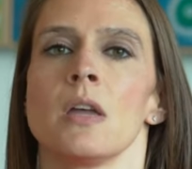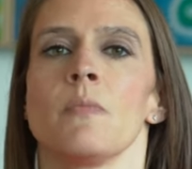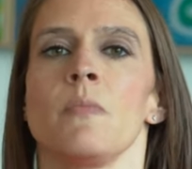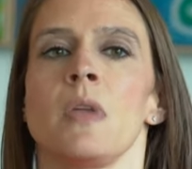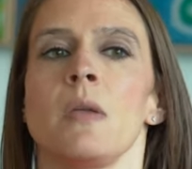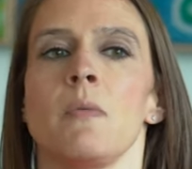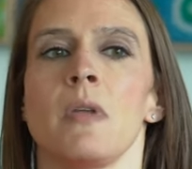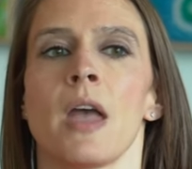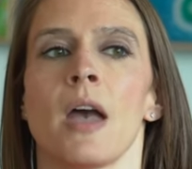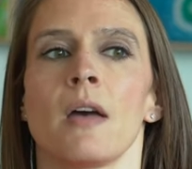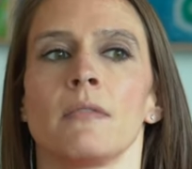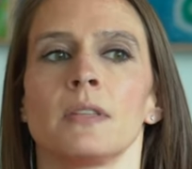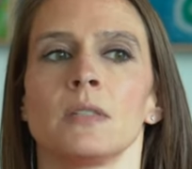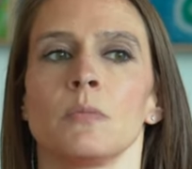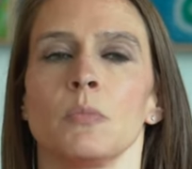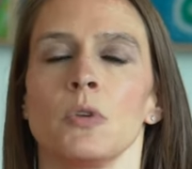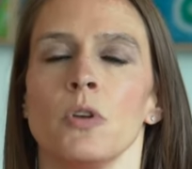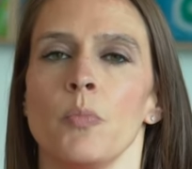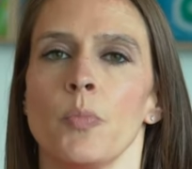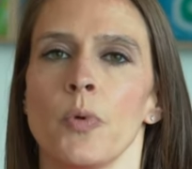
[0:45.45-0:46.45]
maybe have
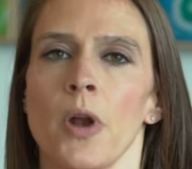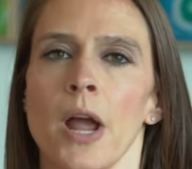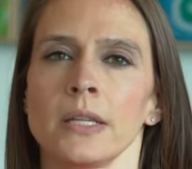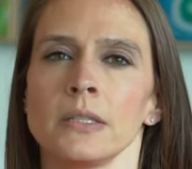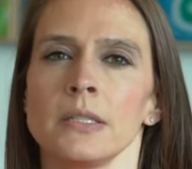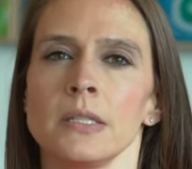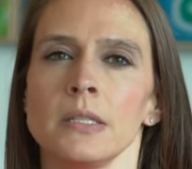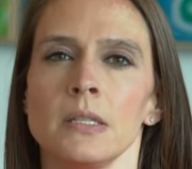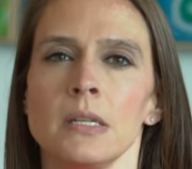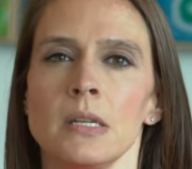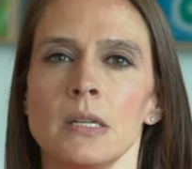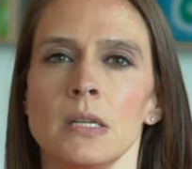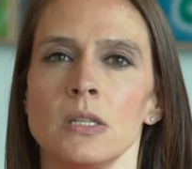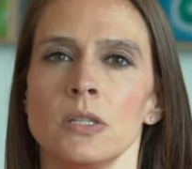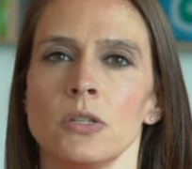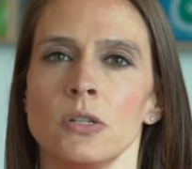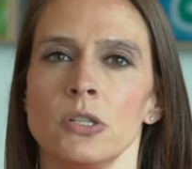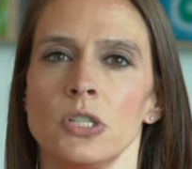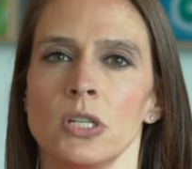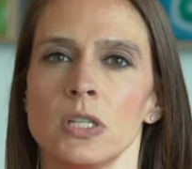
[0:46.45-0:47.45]
some good
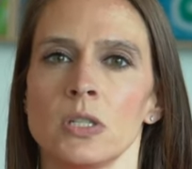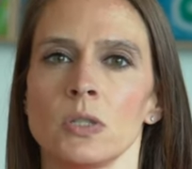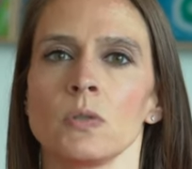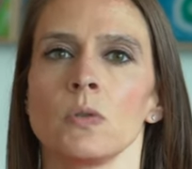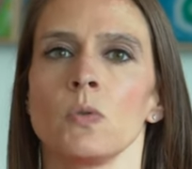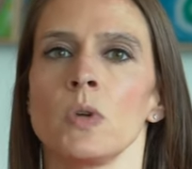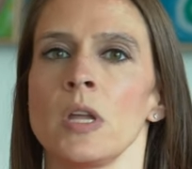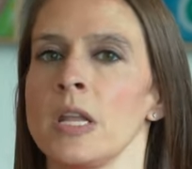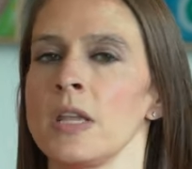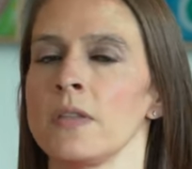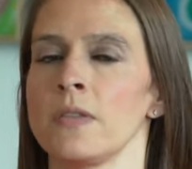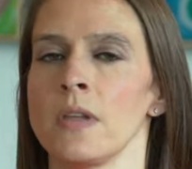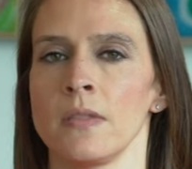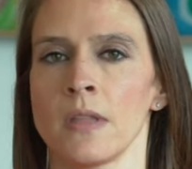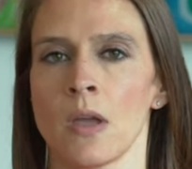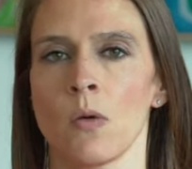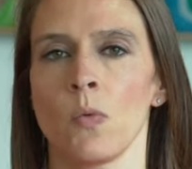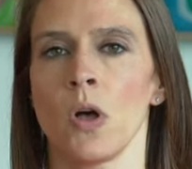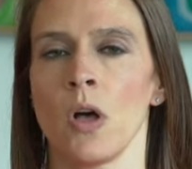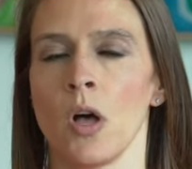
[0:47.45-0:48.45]
practices or just anything
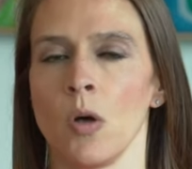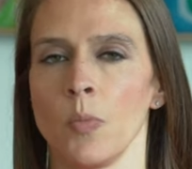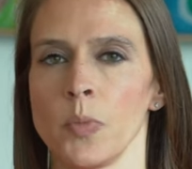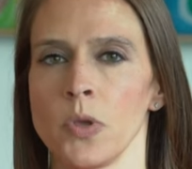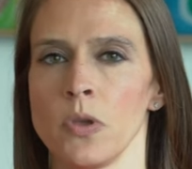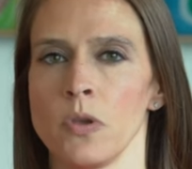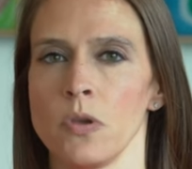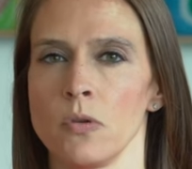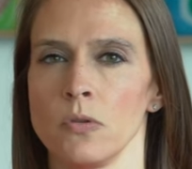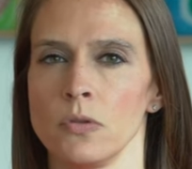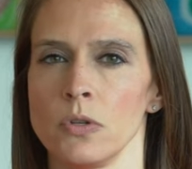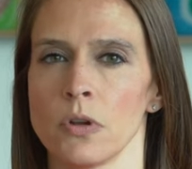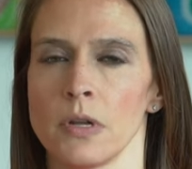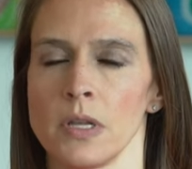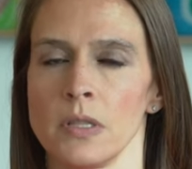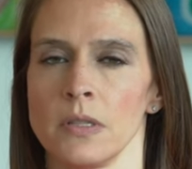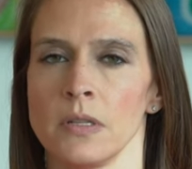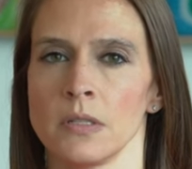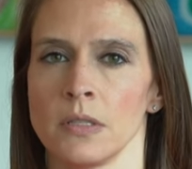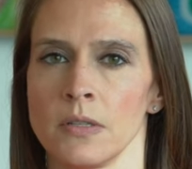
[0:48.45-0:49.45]
that will help you
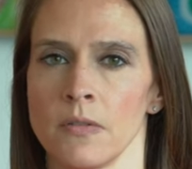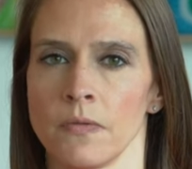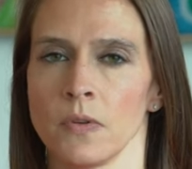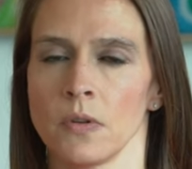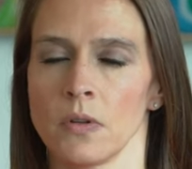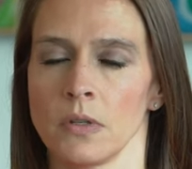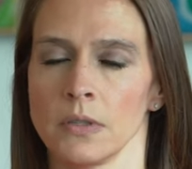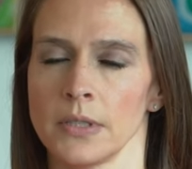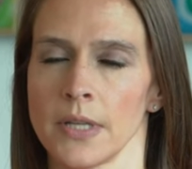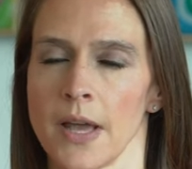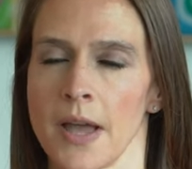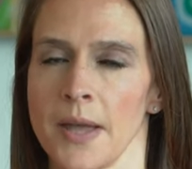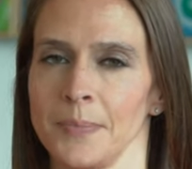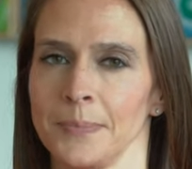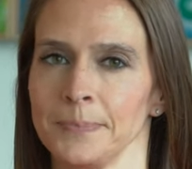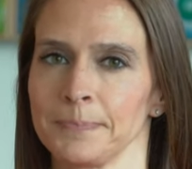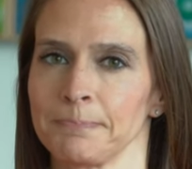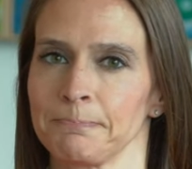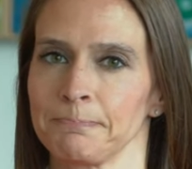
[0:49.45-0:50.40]
during this difficult time.